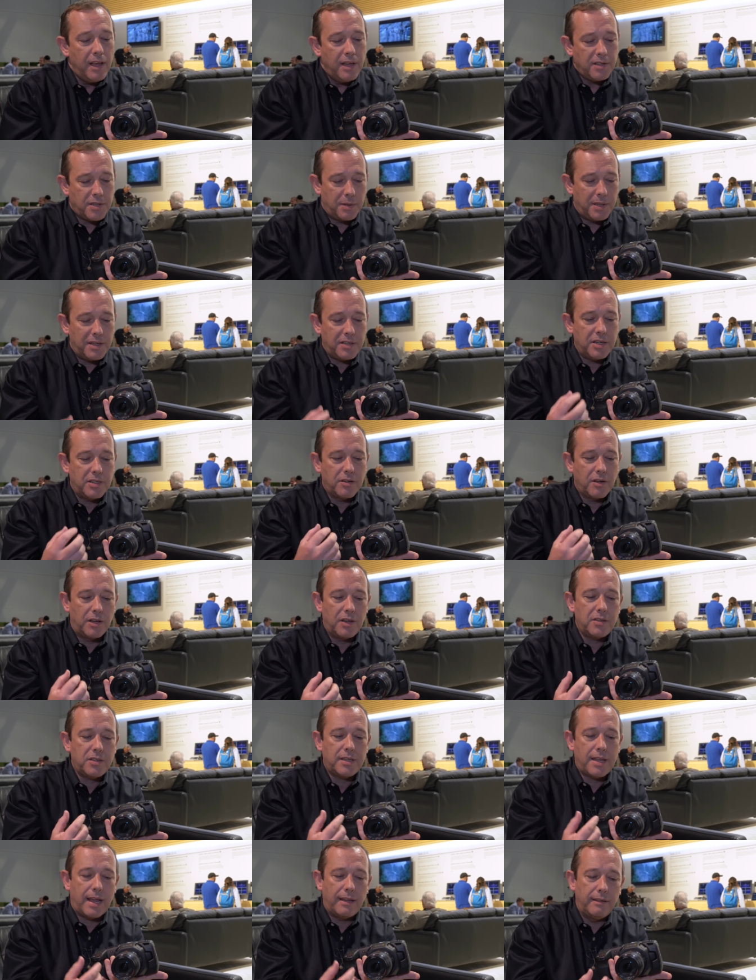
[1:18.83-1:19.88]
So this has got a
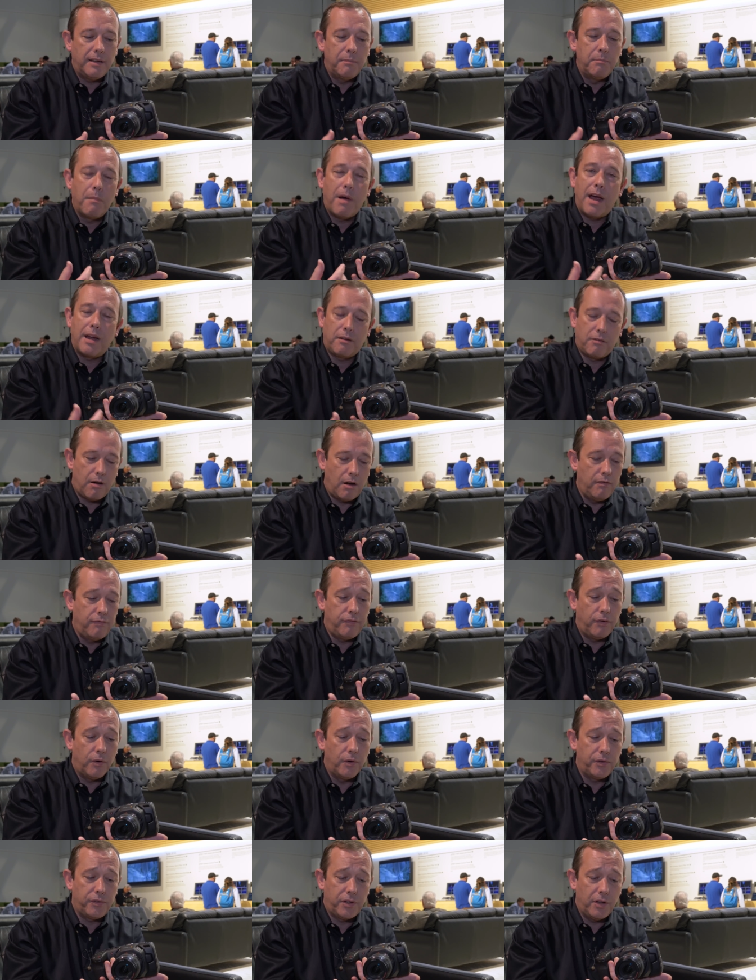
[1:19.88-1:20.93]
standard micro
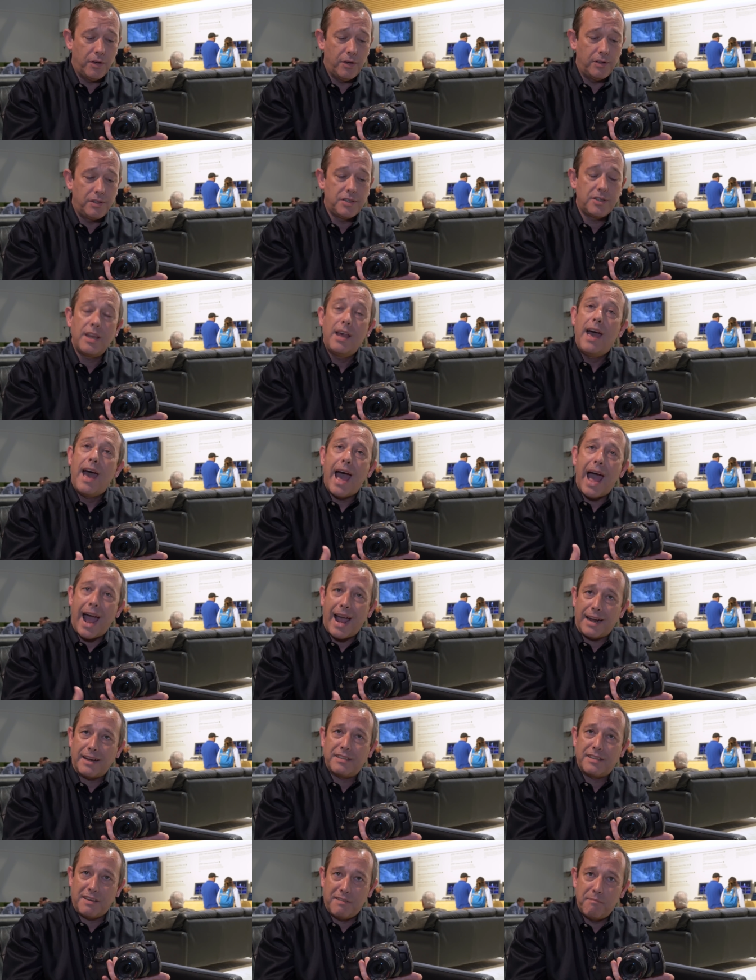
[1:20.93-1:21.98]
4/3
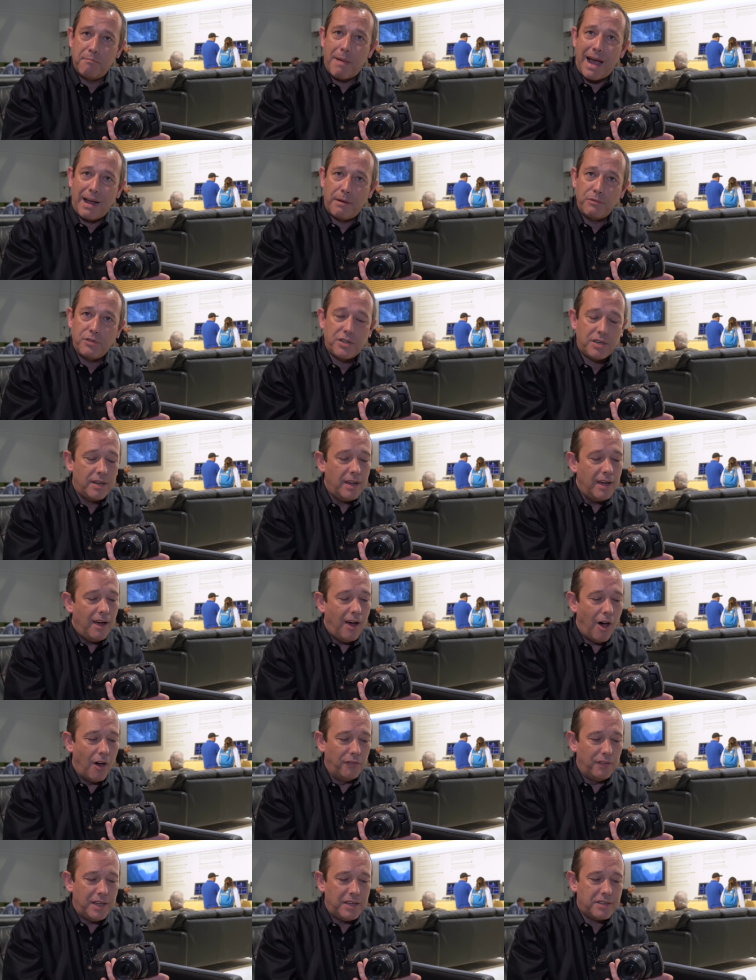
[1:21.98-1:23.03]
active mount
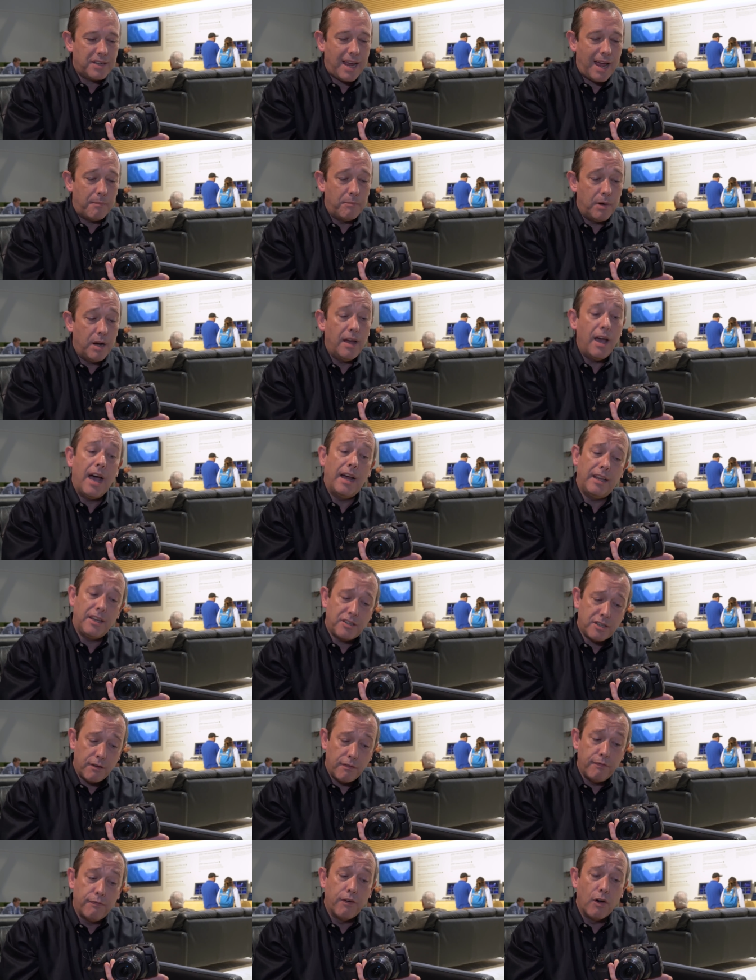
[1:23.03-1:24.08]
on this camera, and
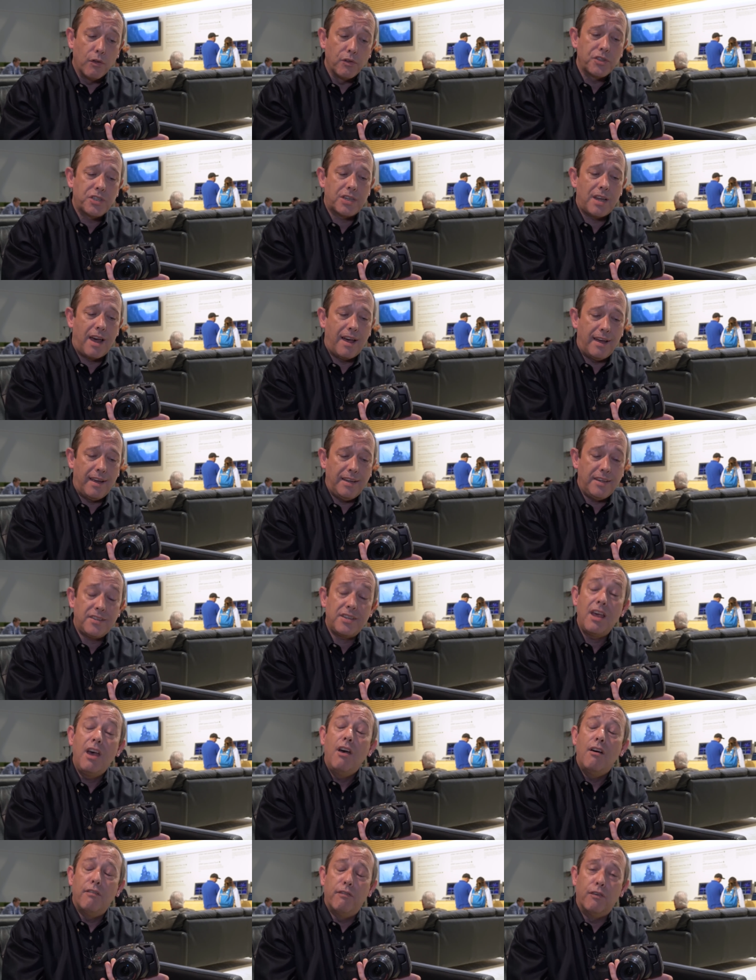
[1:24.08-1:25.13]
it's a full size
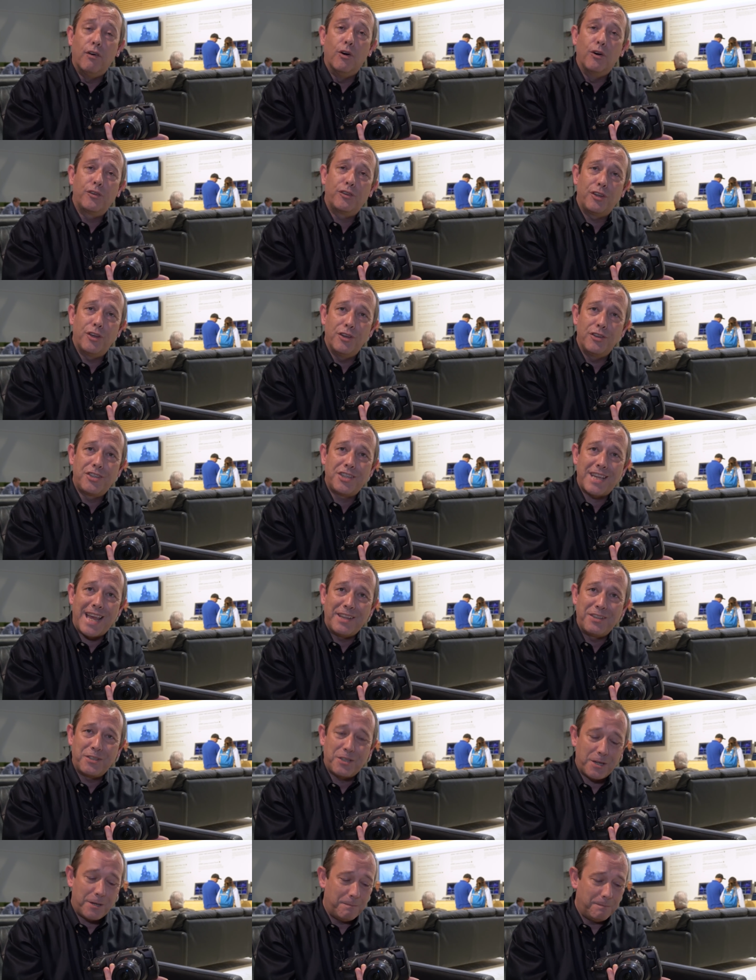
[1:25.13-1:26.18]
4/3
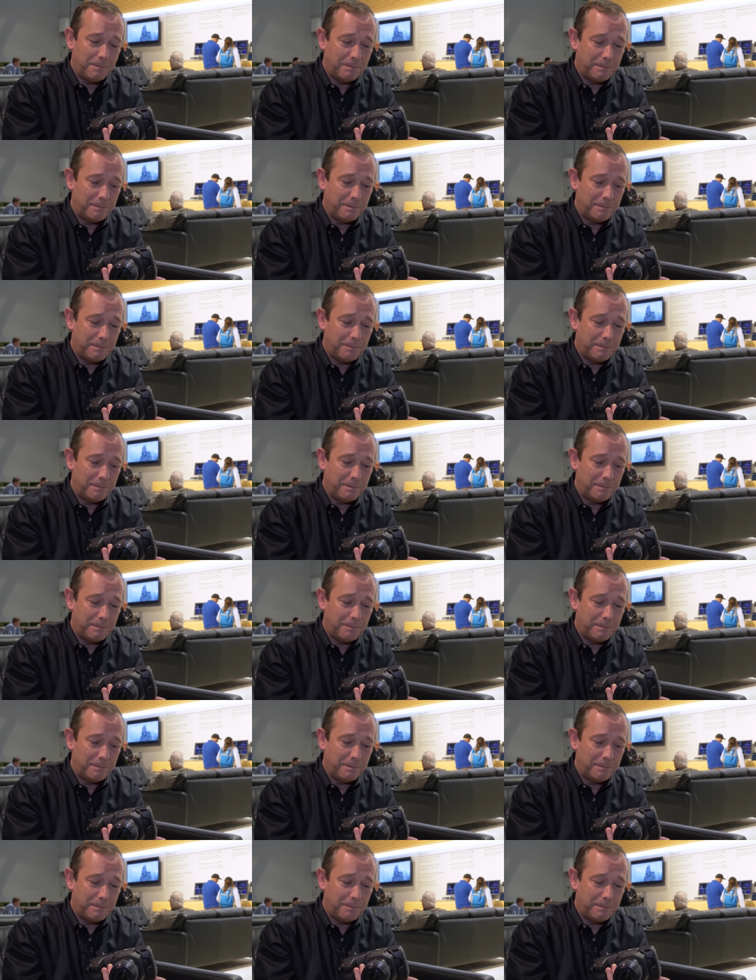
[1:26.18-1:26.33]
sensor.